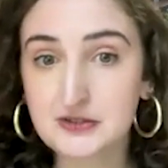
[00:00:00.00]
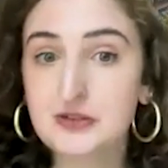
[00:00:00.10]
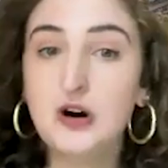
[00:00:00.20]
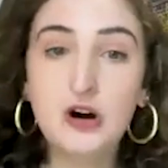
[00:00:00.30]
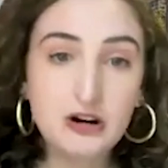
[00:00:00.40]
So
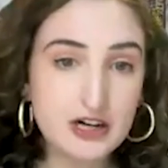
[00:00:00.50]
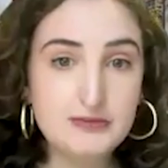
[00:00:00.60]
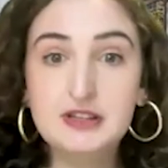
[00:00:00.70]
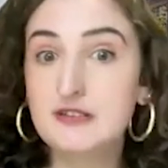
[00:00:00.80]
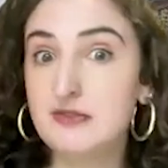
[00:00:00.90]
they'll already
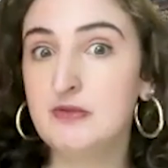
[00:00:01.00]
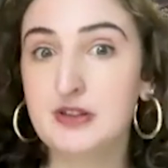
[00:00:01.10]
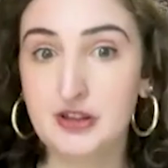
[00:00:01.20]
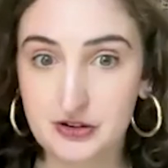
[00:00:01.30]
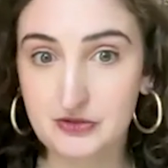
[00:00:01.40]
be living with
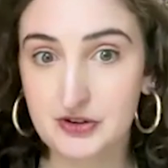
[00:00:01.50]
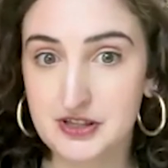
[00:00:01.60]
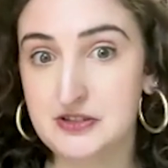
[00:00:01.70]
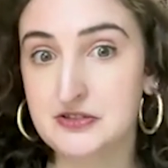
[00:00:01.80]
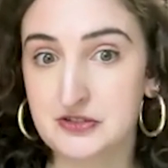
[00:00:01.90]
other
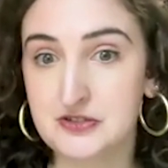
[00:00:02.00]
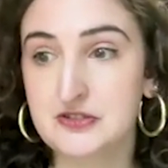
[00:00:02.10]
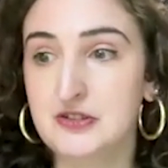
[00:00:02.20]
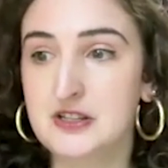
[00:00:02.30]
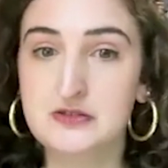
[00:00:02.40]
Northeastern
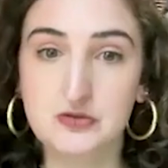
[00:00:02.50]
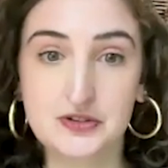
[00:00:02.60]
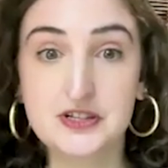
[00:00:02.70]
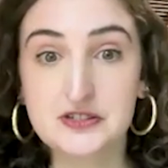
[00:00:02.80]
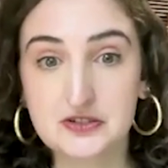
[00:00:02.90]

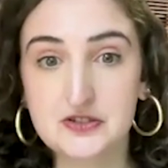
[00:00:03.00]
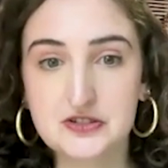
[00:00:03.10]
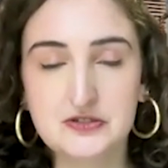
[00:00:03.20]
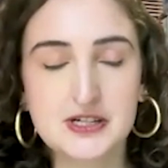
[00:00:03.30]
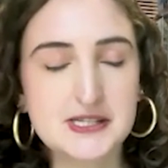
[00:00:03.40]

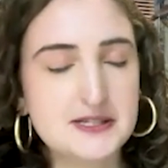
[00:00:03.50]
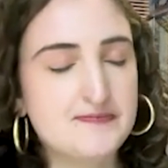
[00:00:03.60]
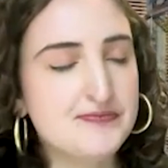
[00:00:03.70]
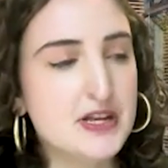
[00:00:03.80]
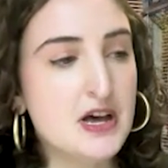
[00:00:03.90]
students.
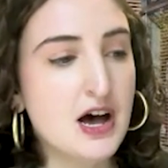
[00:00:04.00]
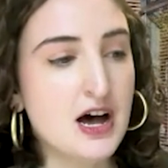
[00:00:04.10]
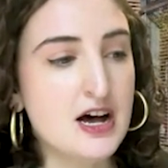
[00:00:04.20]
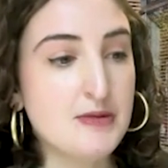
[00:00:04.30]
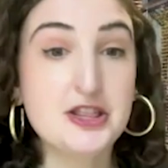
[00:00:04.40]

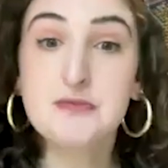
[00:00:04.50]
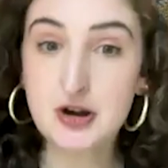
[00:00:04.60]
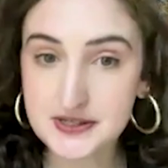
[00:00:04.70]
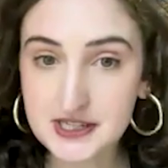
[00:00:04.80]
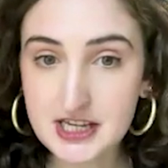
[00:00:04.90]
On the
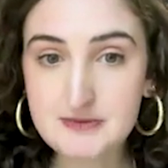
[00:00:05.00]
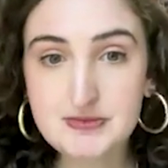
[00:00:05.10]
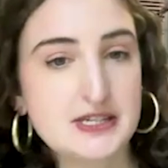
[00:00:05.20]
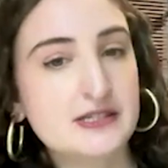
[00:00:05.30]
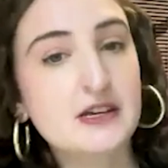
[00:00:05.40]
Boston
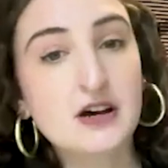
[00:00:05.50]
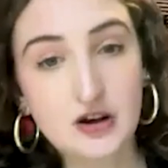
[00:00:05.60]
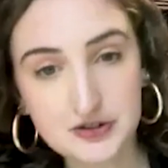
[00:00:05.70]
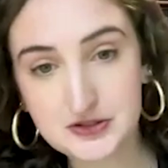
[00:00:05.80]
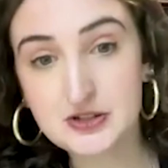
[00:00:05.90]
campus,
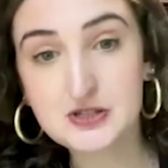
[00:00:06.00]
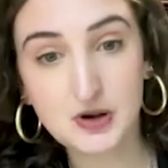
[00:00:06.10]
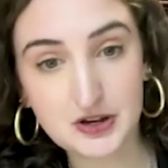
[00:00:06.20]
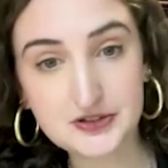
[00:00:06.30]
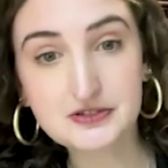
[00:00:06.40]
all students will
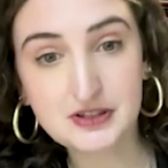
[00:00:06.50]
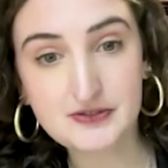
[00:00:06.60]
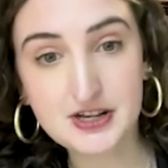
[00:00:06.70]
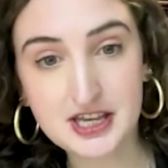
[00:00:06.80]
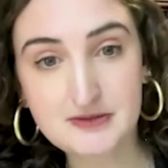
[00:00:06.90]
also live
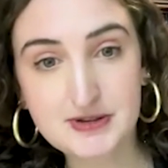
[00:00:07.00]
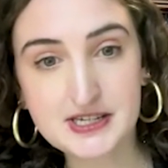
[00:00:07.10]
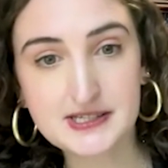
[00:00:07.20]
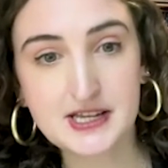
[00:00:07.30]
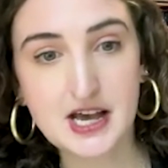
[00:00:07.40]
on
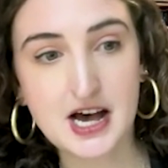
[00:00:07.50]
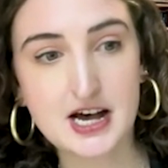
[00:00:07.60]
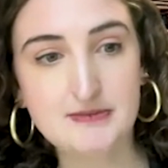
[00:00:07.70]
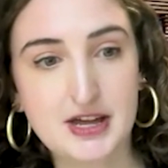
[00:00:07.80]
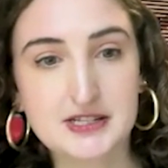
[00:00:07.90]
campus.
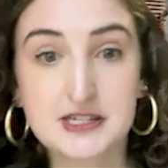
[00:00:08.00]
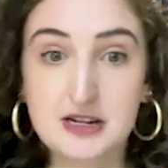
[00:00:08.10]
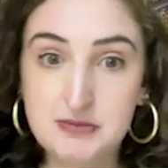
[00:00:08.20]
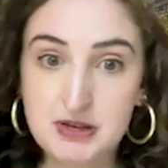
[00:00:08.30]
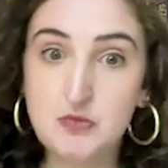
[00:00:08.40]
That is going
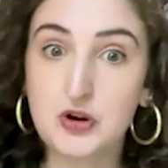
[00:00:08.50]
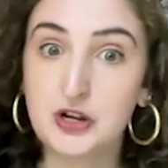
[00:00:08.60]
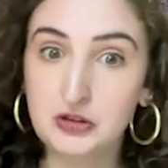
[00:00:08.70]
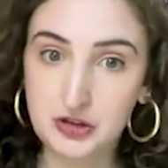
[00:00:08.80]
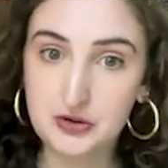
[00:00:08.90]
to be more
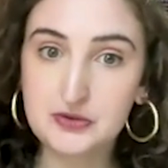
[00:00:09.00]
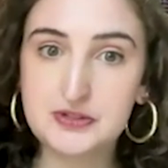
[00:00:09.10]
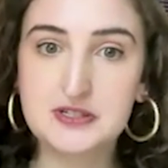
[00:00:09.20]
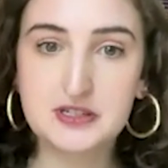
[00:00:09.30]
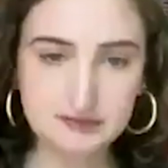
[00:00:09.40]
enclosed.